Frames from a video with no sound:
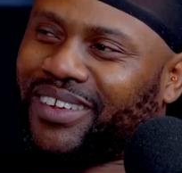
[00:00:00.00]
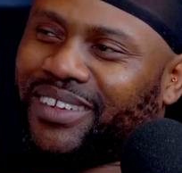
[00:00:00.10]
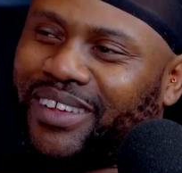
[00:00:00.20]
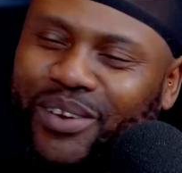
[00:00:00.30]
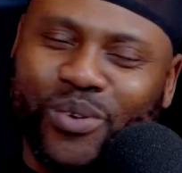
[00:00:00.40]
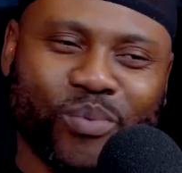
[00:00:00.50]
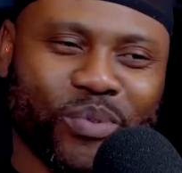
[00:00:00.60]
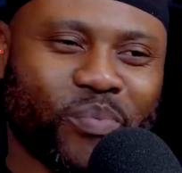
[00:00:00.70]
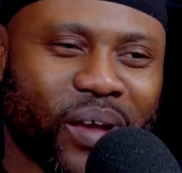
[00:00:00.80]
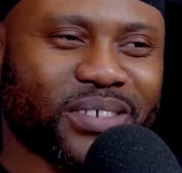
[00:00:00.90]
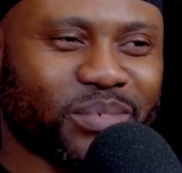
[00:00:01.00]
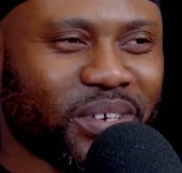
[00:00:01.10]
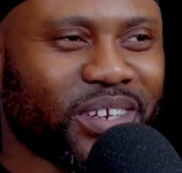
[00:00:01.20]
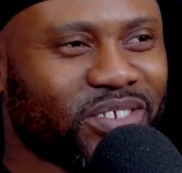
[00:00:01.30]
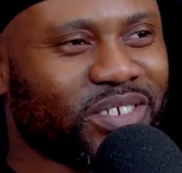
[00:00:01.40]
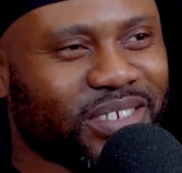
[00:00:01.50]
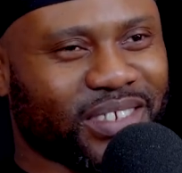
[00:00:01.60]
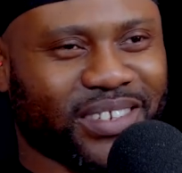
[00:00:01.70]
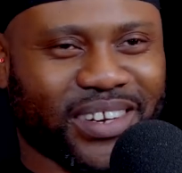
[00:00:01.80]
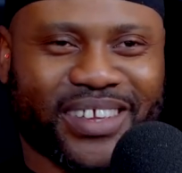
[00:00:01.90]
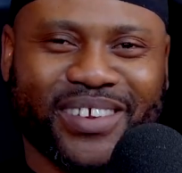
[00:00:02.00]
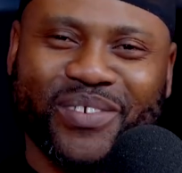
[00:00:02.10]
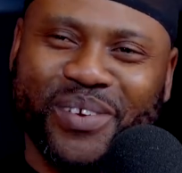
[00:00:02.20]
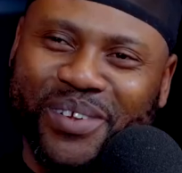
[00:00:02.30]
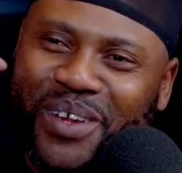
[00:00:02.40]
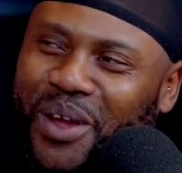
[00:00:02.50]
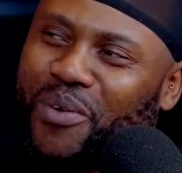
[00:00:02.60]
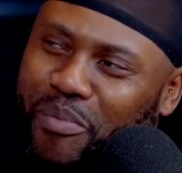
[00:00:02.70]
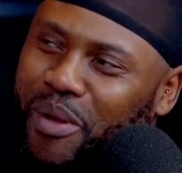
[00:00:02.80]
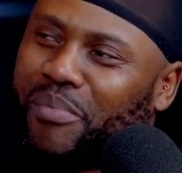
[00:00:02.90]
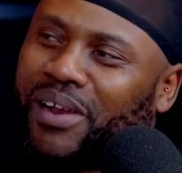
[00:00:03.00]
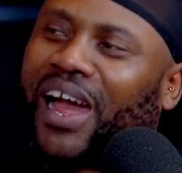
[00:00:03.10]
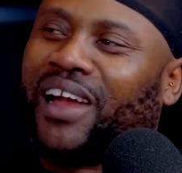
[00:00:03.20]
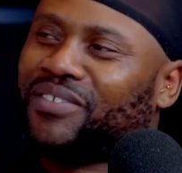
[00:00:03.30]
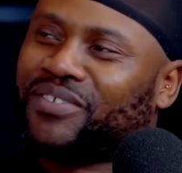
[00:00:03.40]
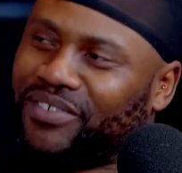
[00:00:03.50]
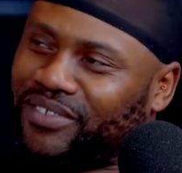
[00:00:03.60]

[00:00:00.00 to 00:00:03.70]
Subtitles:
Get home and buy some electricity. Like, remember life.